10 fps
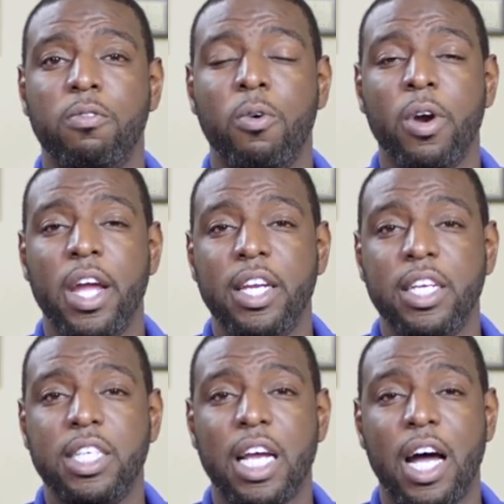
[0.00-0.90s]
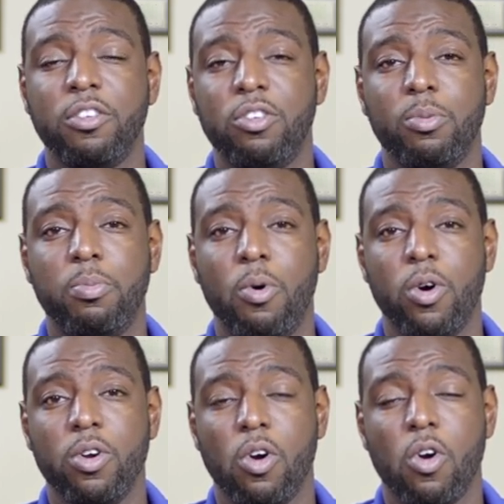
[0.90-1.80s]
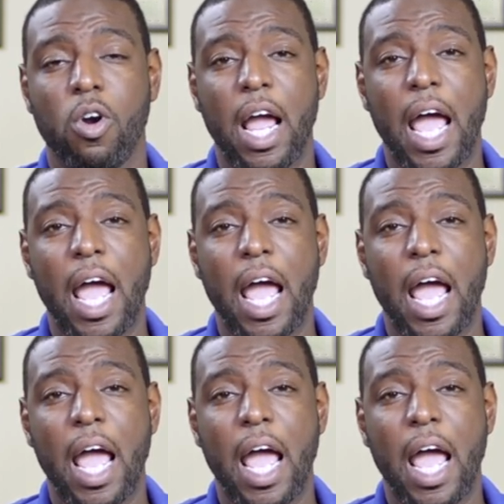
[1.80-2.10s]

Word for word: for any child support or